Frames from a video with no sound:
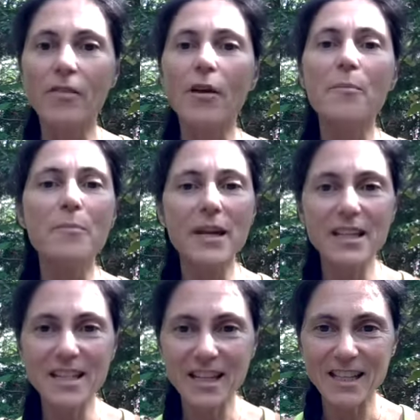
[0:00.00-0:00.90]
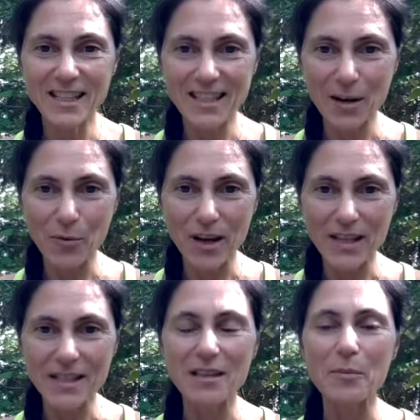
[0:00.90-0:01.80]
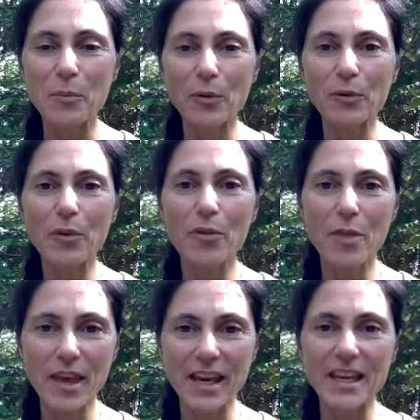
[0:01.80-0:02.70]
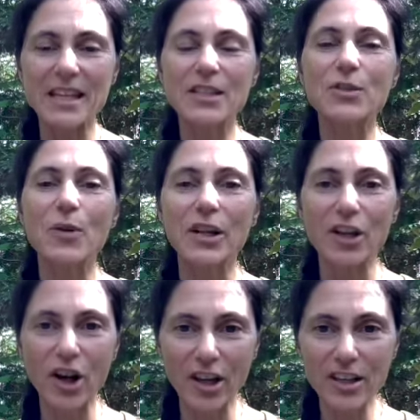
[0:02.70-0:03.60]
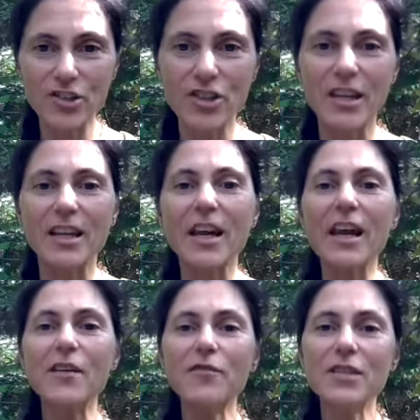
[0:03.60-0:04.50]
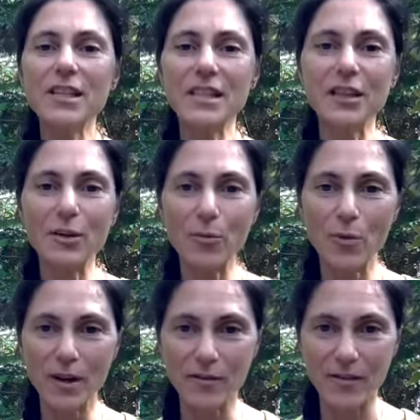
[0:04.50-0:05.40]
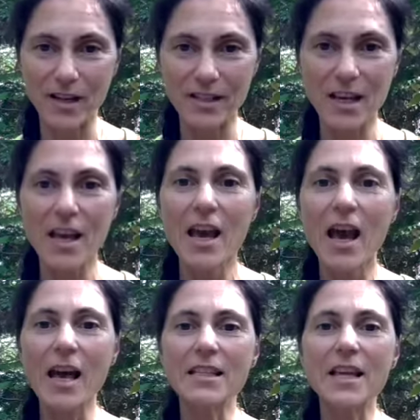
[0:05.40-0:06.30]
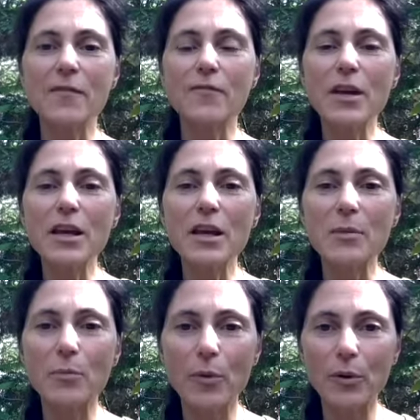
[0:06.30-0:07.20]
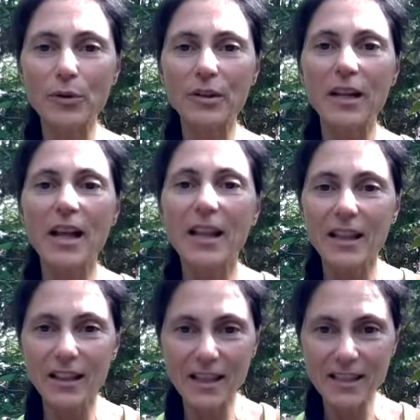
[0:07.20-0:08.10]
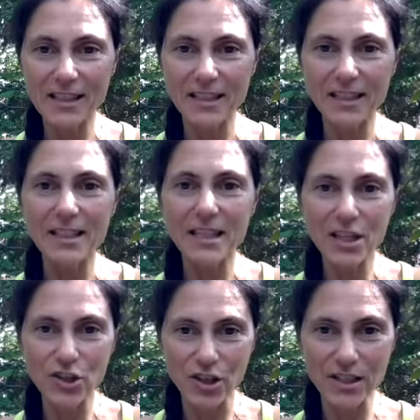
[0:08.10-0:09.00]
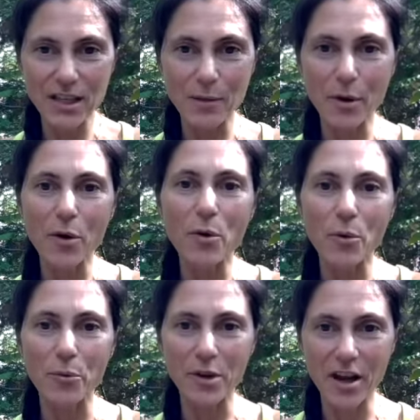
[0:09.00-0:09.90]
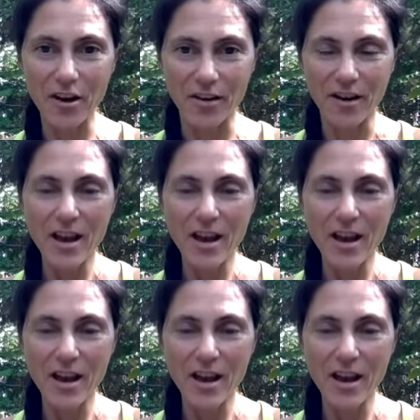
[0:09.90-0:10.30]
There are many techniques and ways. The important thing is to acknowledge that every single one of us has a very important lesson to teach us about who we are.